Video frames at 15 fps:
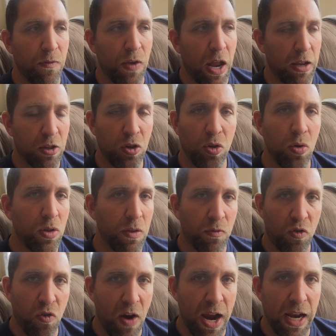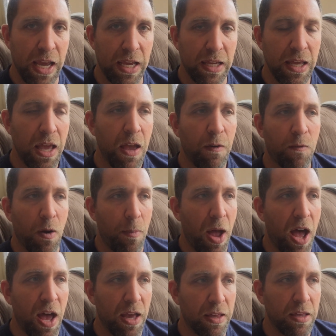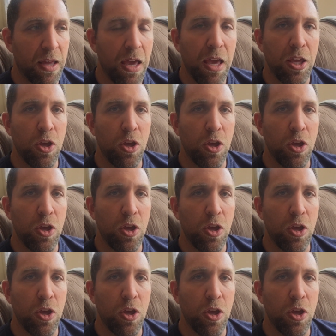exclusive training from us.